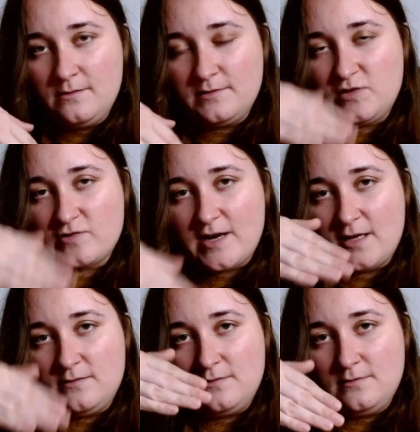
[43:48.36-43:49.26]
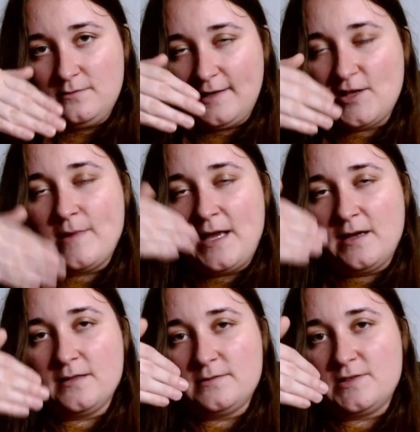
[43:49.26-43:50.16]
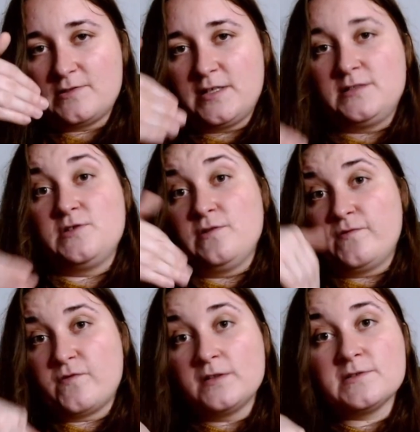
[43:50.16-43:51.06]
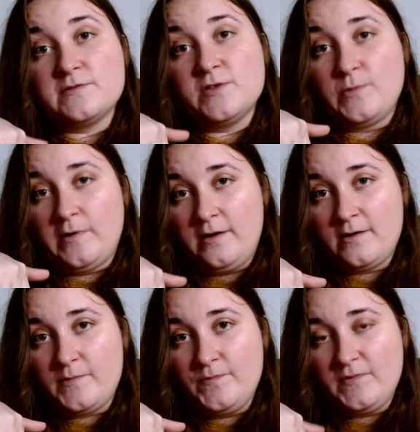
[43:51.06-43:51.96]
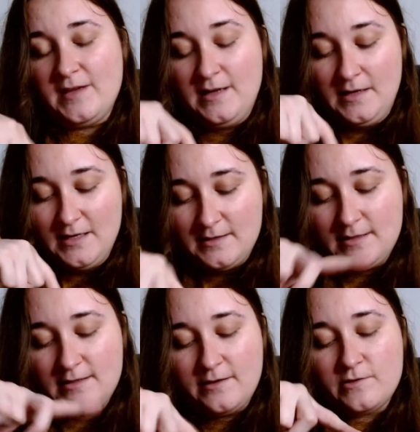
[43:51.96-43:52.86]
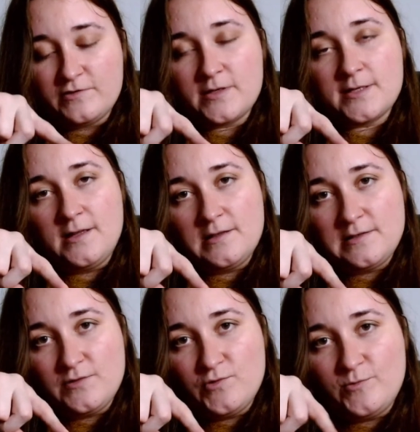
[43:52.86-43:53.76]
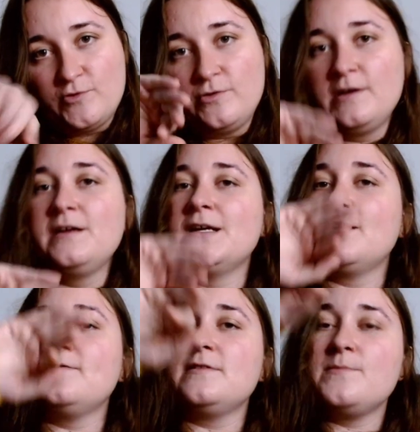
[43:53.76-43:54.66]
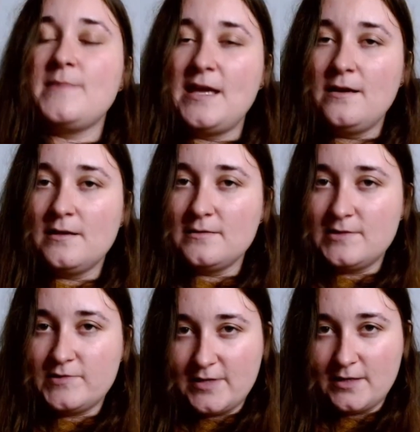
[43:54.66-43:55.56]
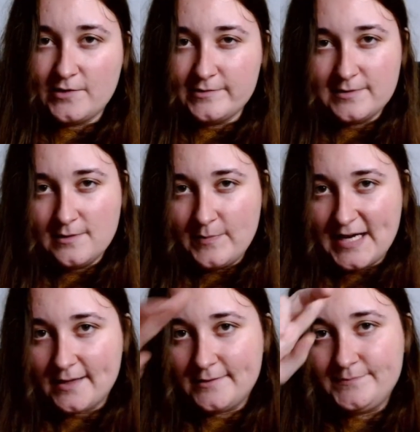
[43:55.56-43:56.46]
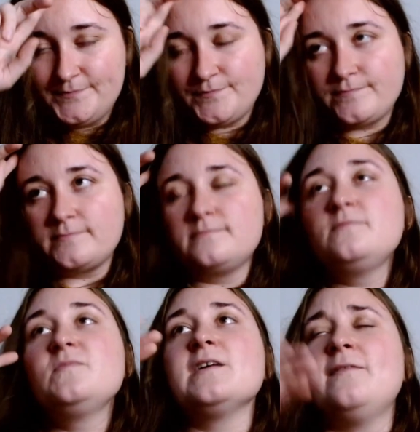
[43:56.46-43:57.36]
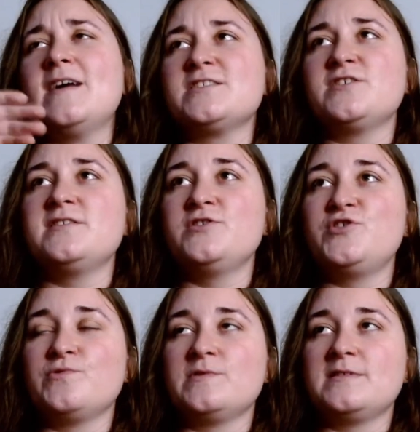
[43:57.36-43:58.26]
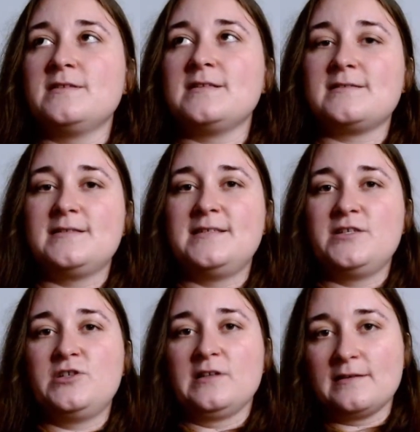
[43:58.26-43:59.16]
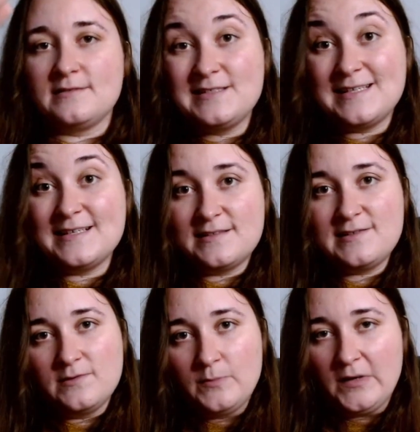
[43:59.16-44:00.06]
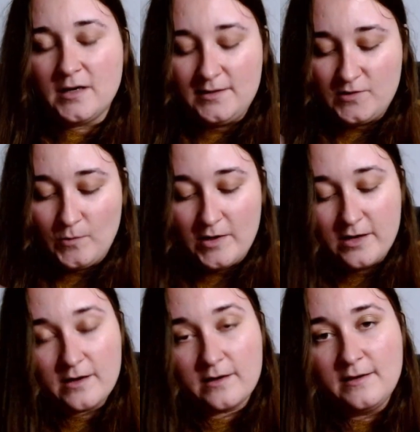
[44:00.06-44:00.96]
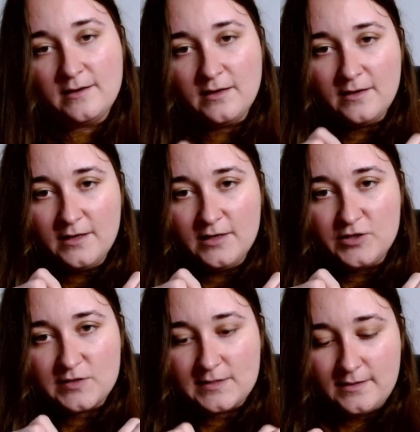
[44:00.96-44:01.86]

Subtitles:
strand, like your main colored strand, to the front of your work, knit the contrast color as normal, and then the main color strand goes to the back. And that just ensures that that stitch like sits behind the work, just